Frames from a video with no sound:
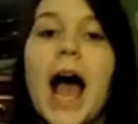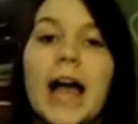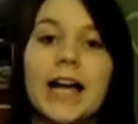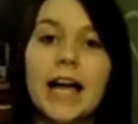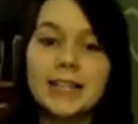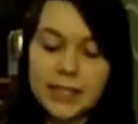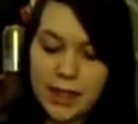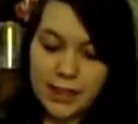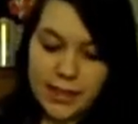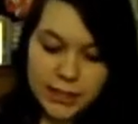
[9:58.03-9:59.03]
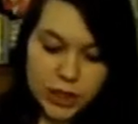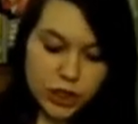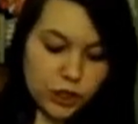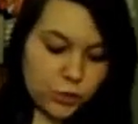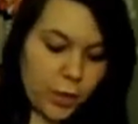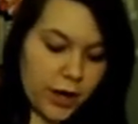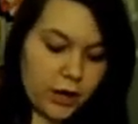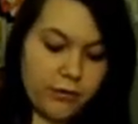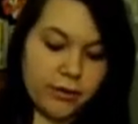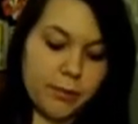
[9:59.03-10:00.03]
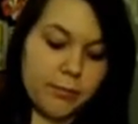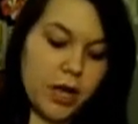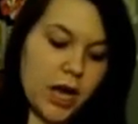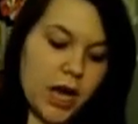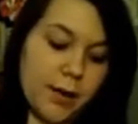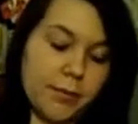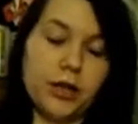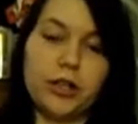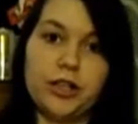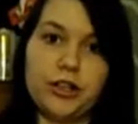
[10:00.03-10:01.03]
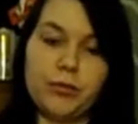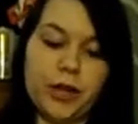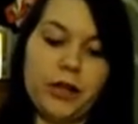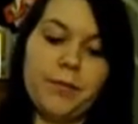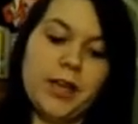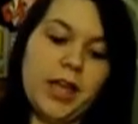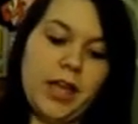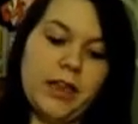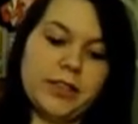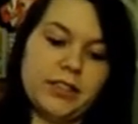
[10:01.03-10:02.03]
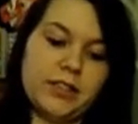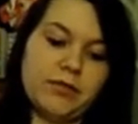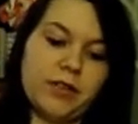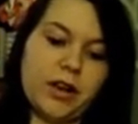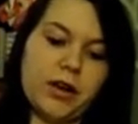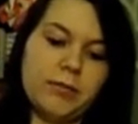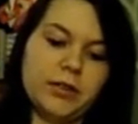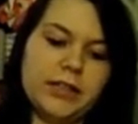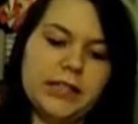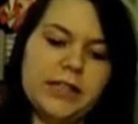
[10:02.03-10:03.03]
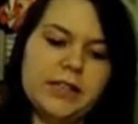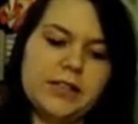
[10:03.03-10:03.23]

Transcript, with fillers: I got this sweater from um, Goodwill. This is from Liz